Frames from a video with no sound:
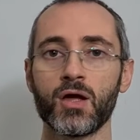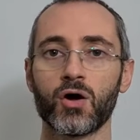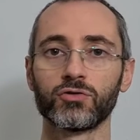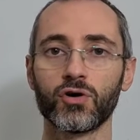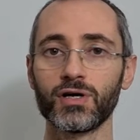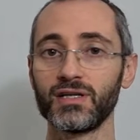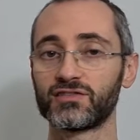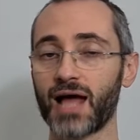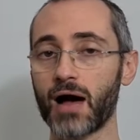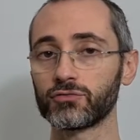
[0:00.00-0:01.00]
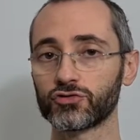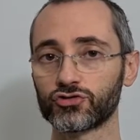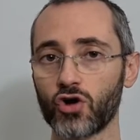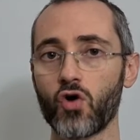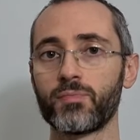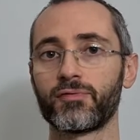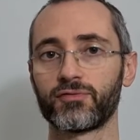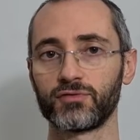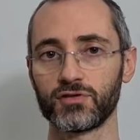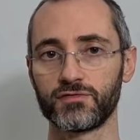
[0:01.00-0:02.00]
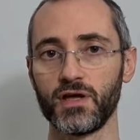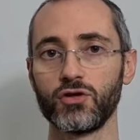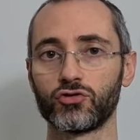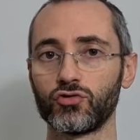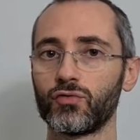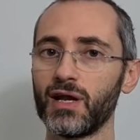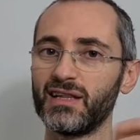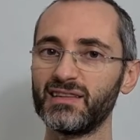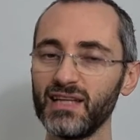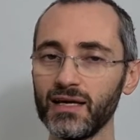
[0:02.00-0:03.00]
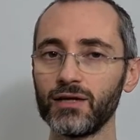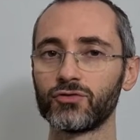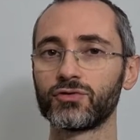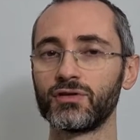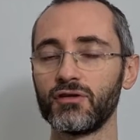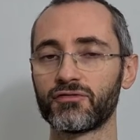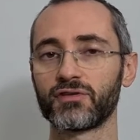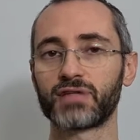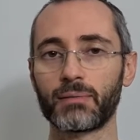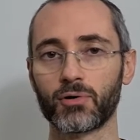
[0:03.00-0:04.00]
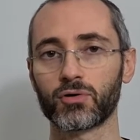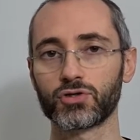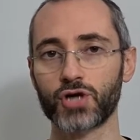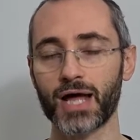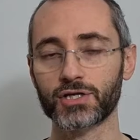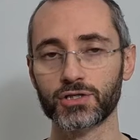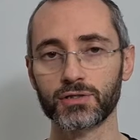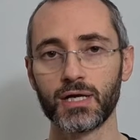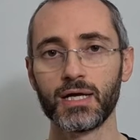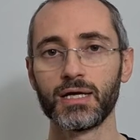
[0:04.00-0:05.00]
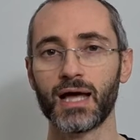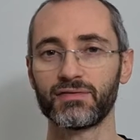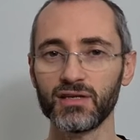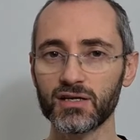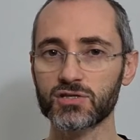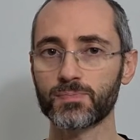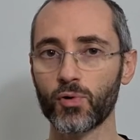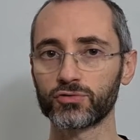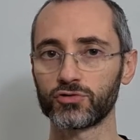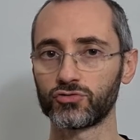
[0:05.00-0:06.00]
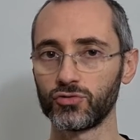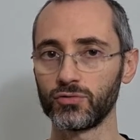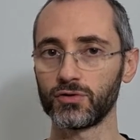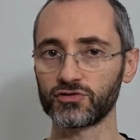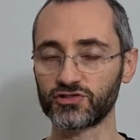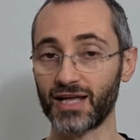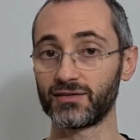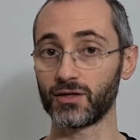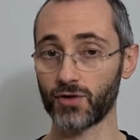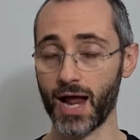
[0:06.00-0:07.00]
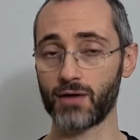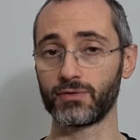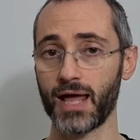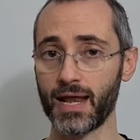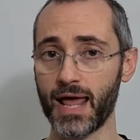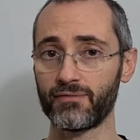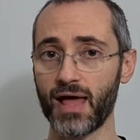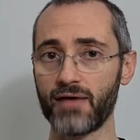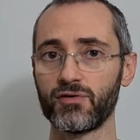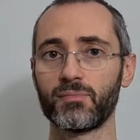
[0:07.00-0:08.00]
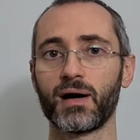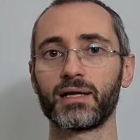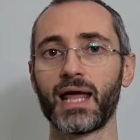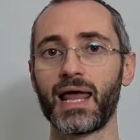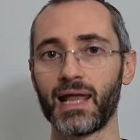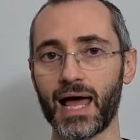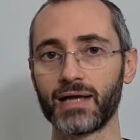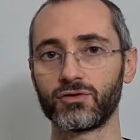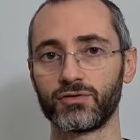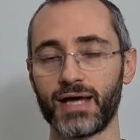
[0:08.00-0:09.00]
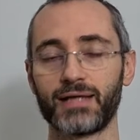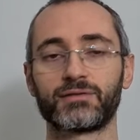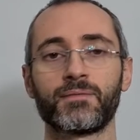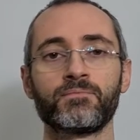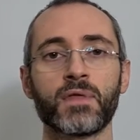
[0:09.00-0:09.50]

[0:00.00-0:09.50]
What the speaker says: Although it is out of scope for this video to really dig into the different type of contraction, I think it's important to set the ground and have everybody aligned on that.